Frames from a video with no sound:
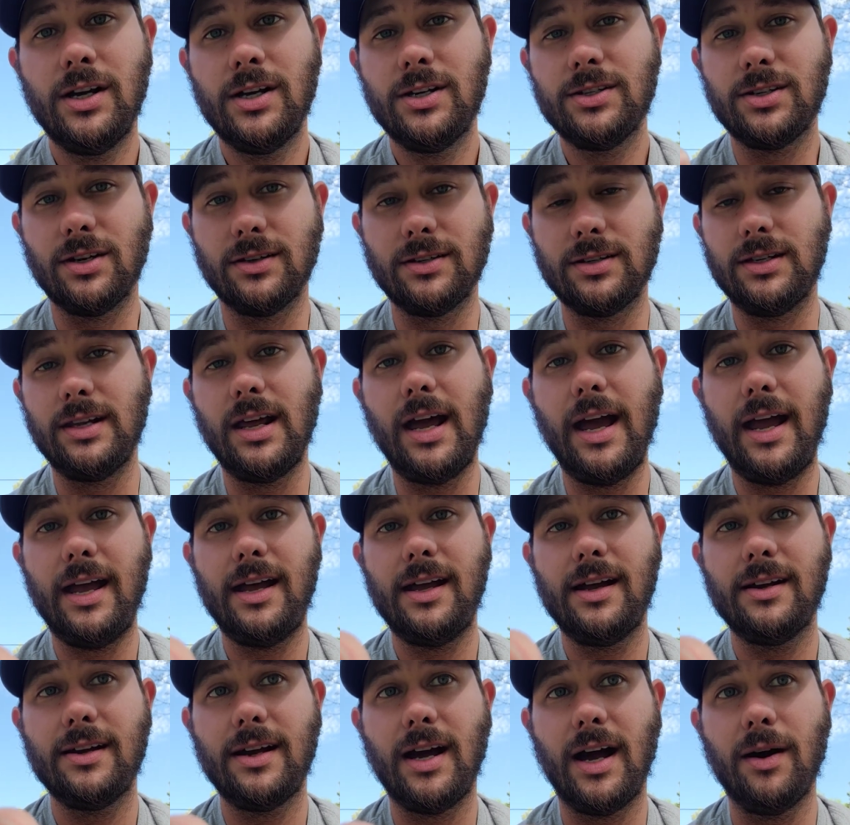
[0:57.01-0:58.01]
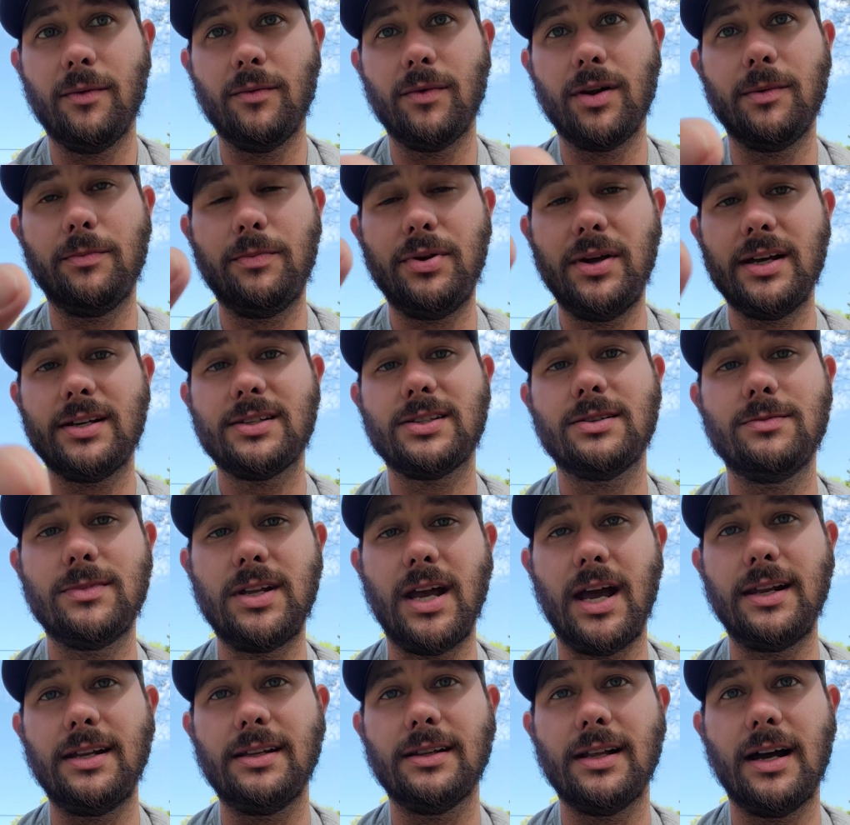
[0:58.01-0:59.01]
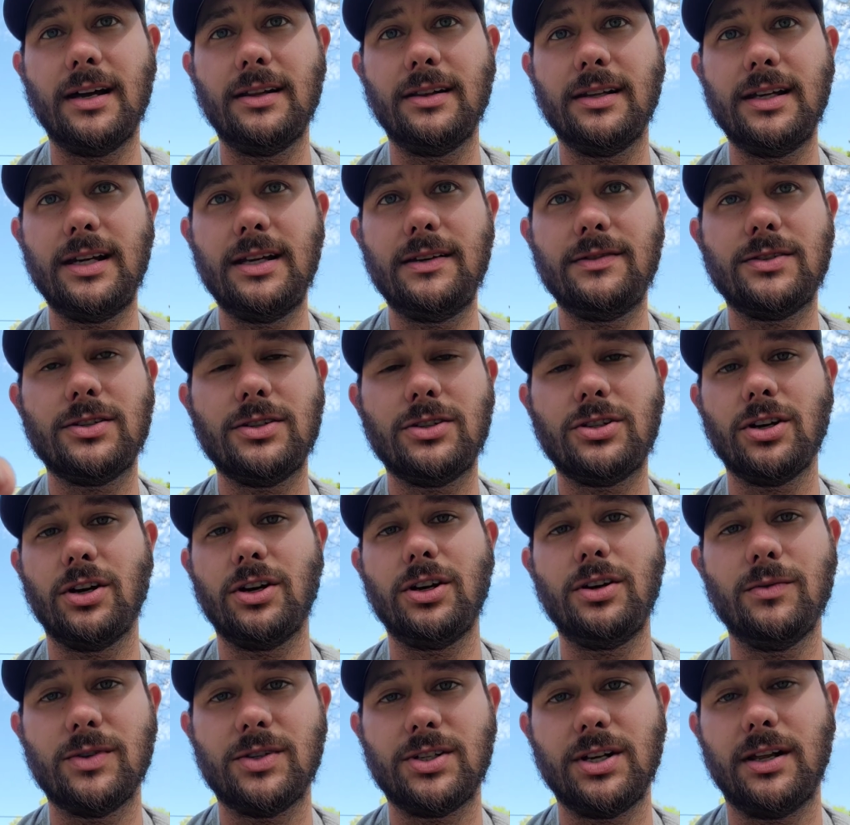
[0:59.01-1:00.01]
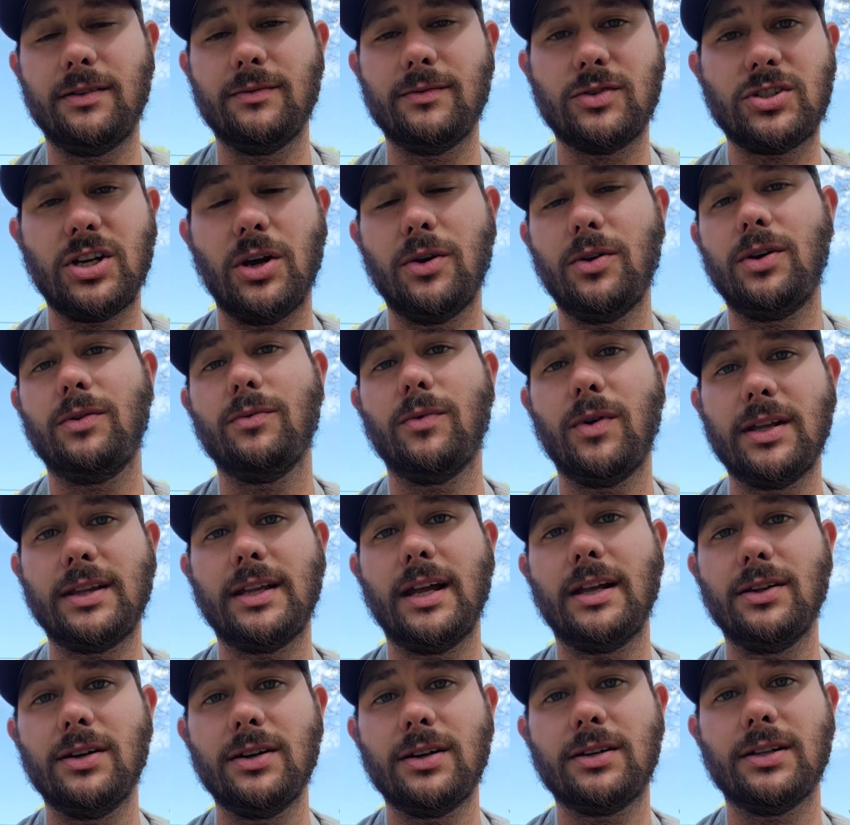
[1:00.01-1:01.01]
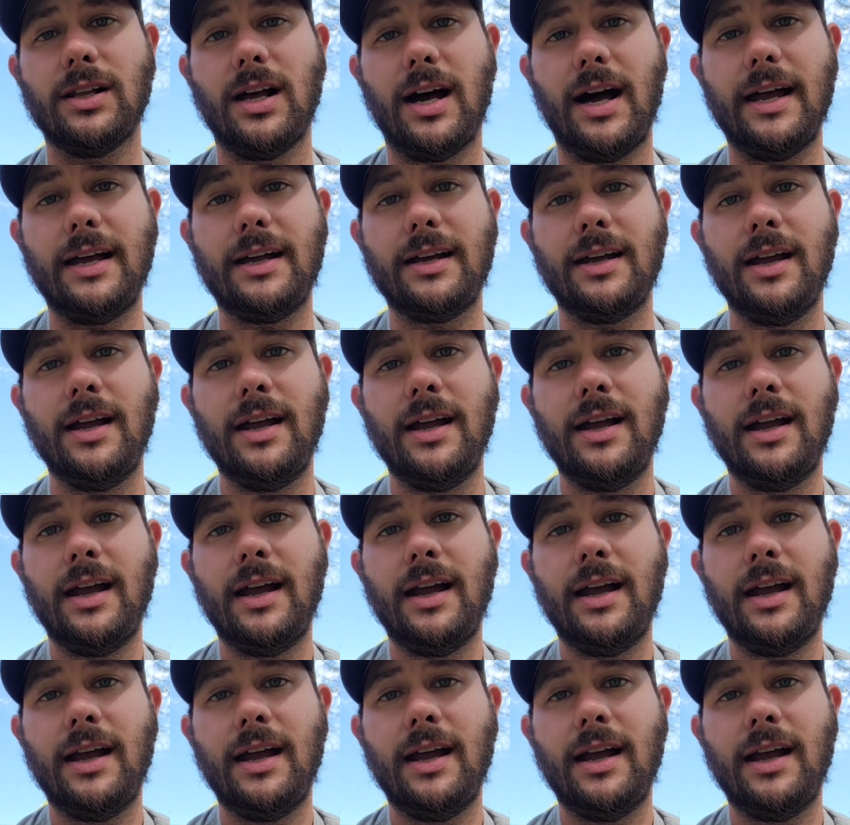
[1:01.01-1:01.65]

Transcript: So today I want to pick some dandelion leaves, show you, what, show you what they look like,